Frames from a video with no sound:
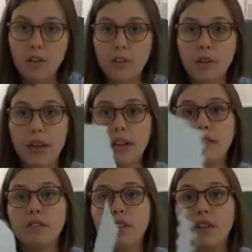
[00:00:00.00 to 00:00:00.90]
Okay,
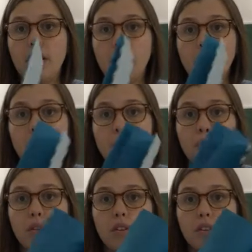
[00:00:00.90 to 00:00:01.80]
so now I've got
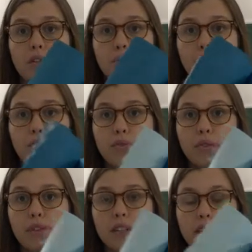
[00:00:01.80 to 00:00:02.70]
both of them
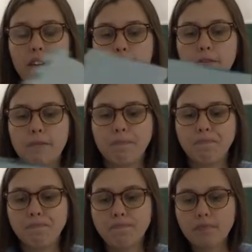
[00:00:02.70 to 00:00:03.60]
folded in half.
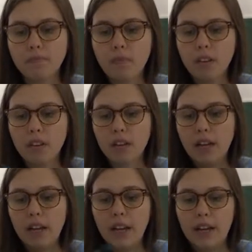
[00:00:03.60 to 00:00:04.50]

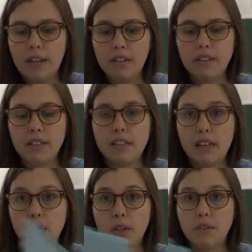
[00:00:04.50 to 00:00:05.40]
And I would
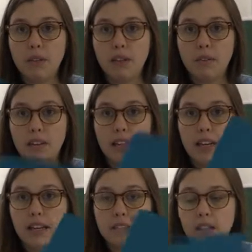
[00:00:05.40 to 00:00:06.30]
decide which one I want on
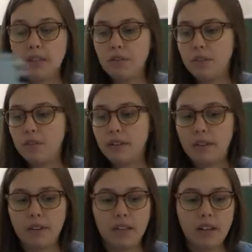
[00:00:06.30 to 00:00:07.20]
the outside and which one
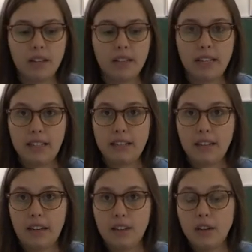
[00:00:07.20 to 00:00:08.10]
I want on the
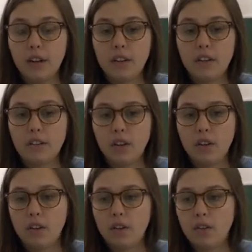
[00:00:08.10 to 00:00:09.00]
inside.
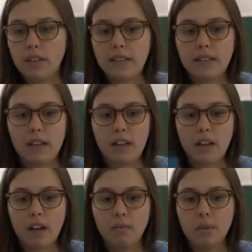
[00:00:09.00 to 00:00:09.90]
So let's say
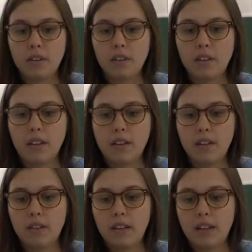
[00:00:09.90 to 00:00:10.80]
I'll put the
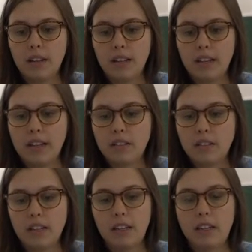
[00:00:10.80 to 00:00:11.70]
lighter one on the
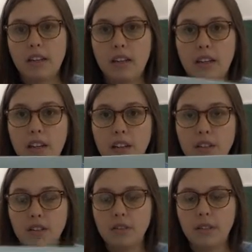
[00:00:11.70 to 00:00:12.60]
outside and the
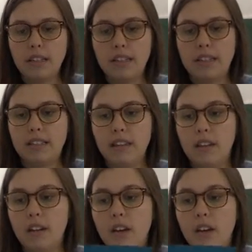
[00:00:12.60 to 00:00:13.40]
dark one on the inside.